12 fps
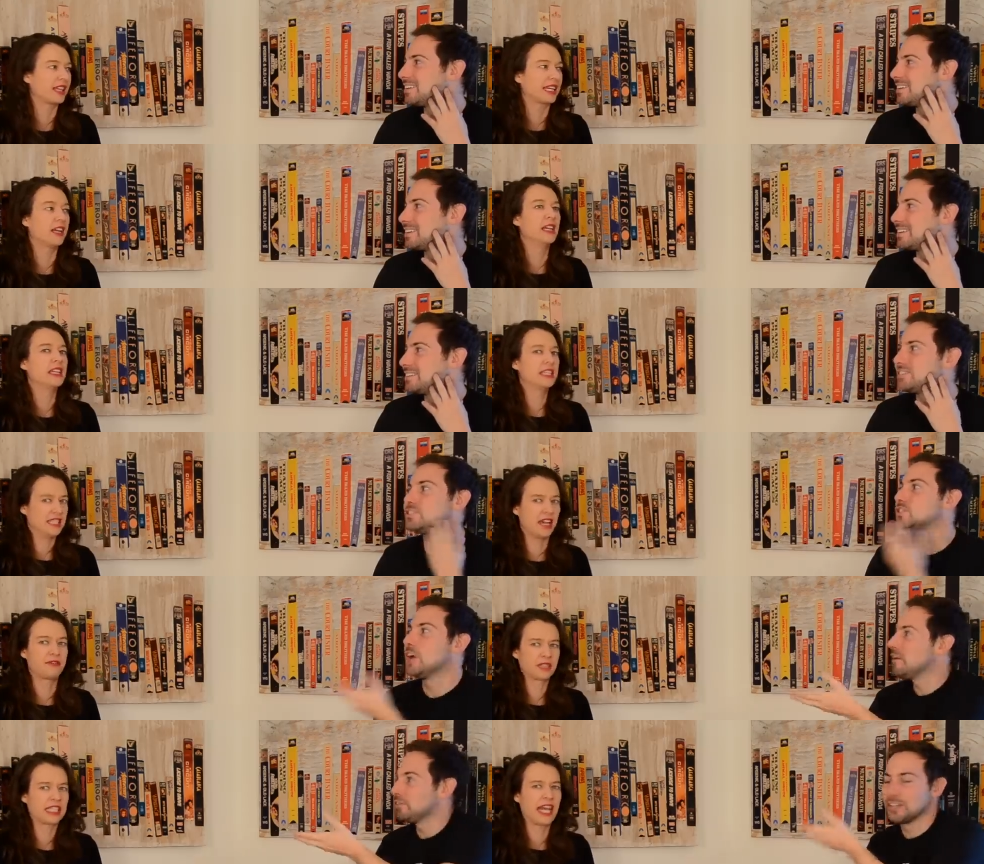Speaker 1: like
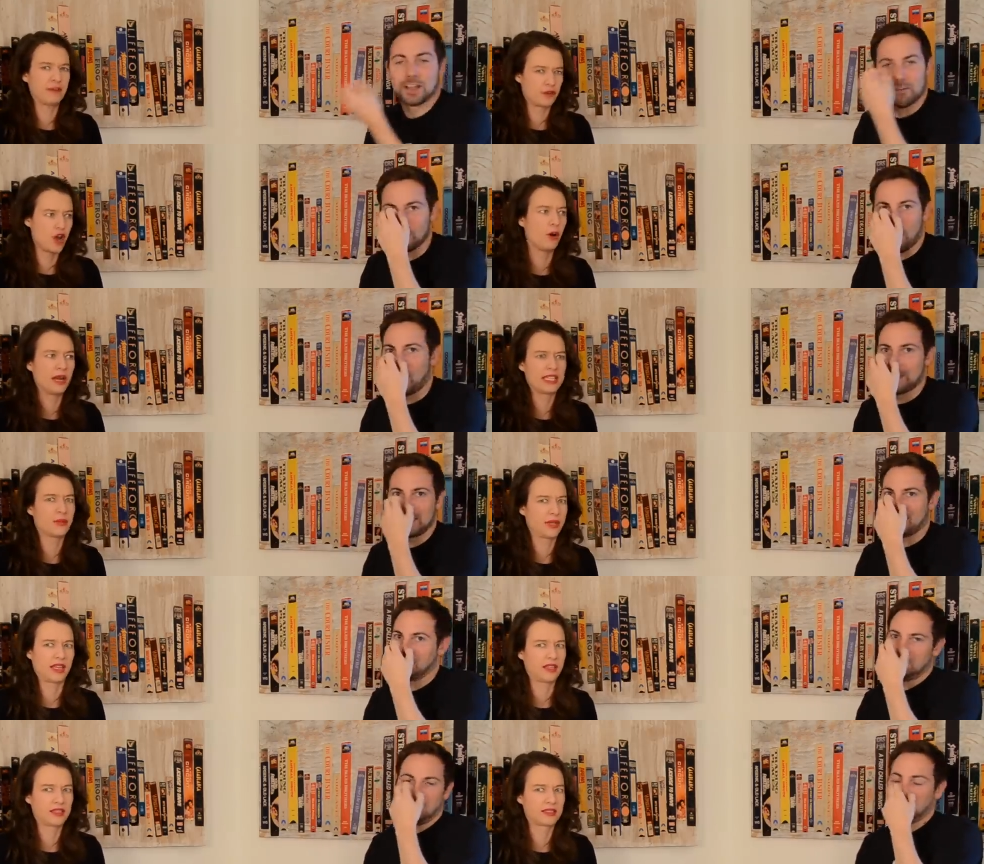definitely, definitely have, have, no, idea
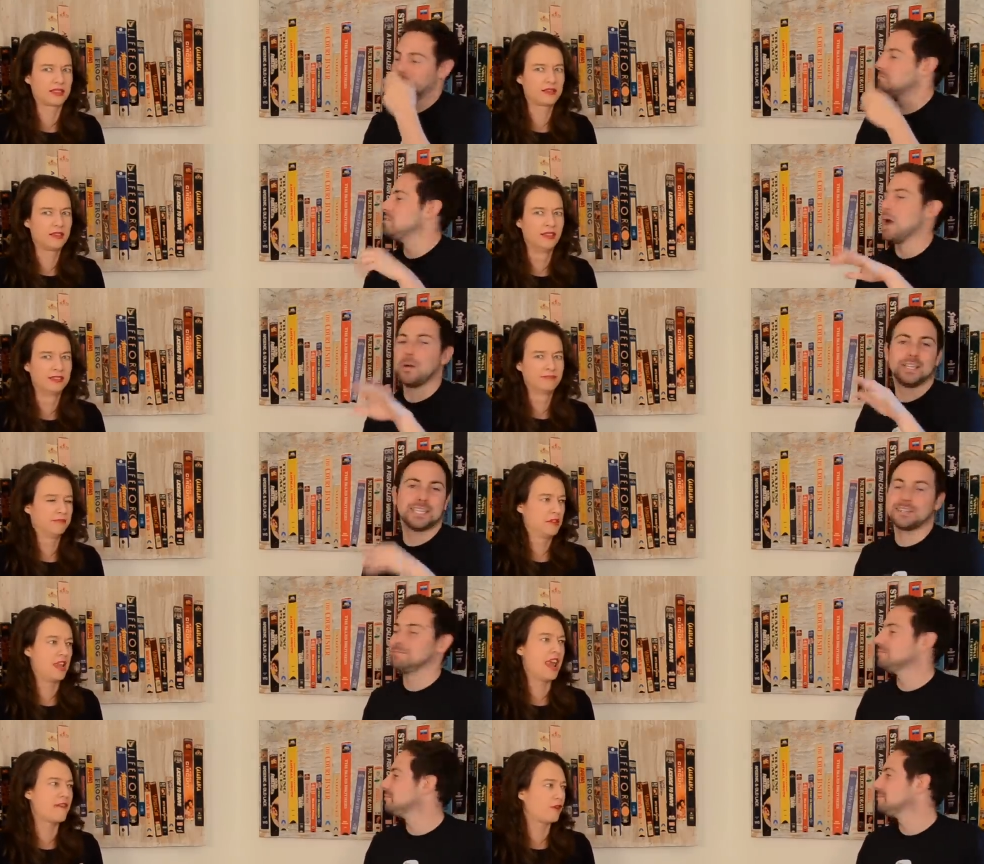what that is. No
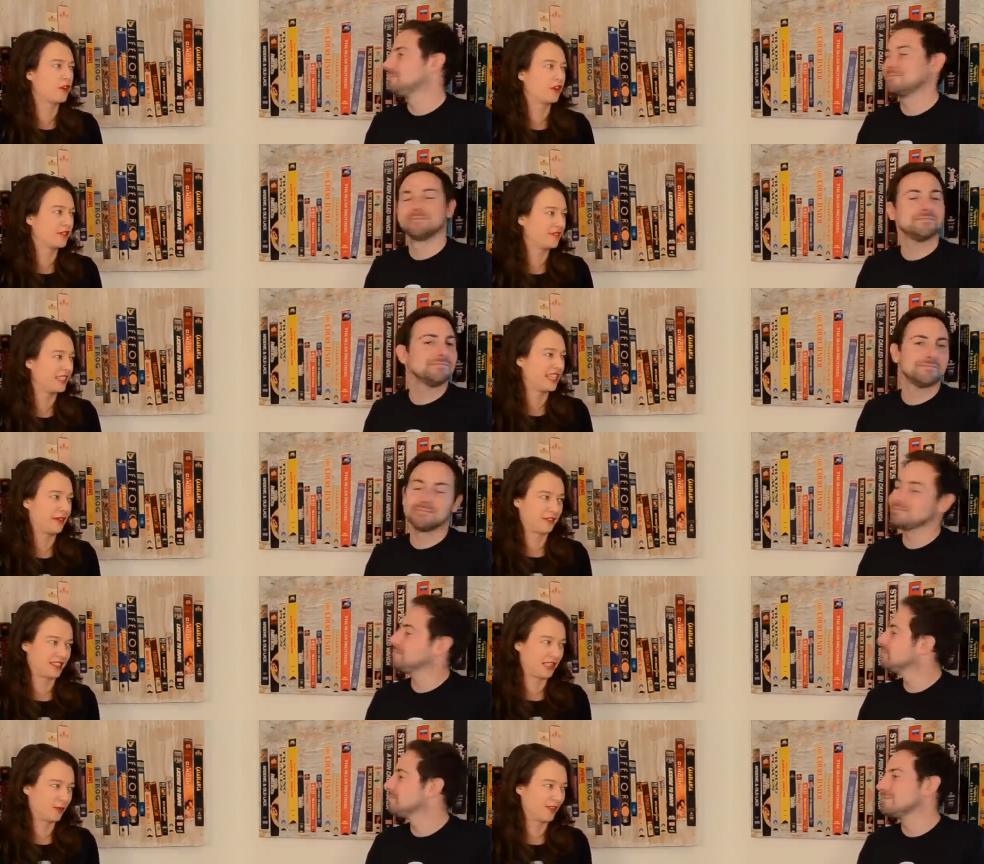idea. Never heard of it.
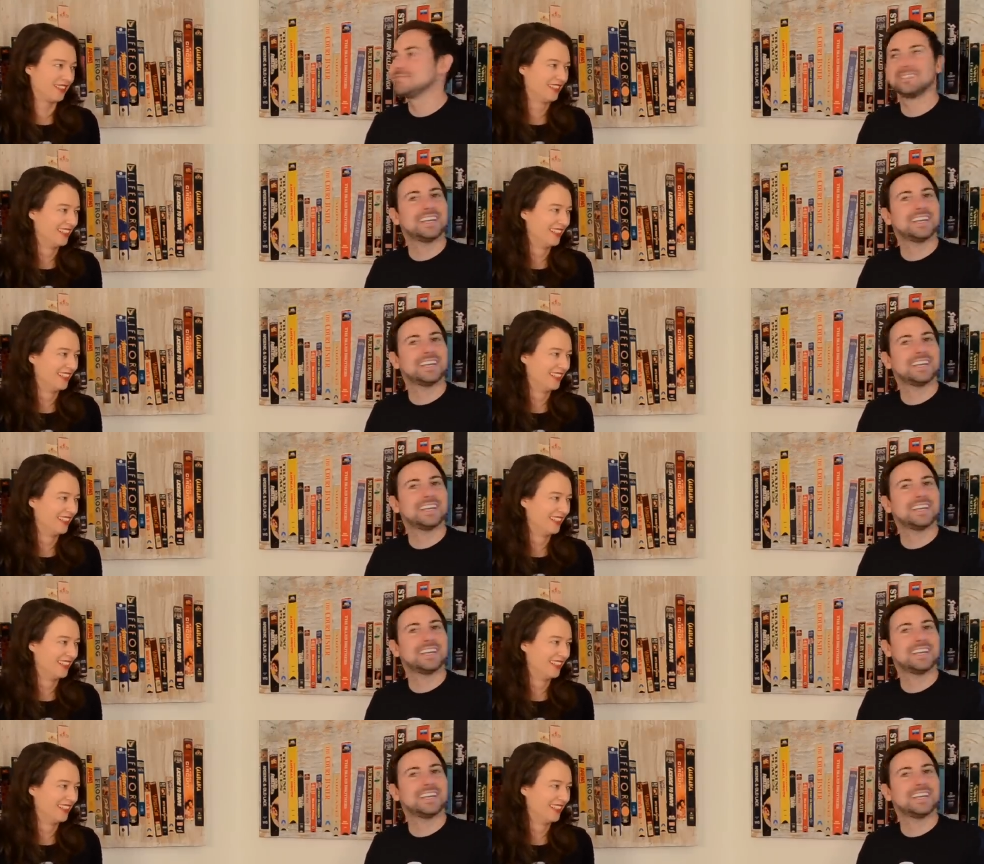Never seen one.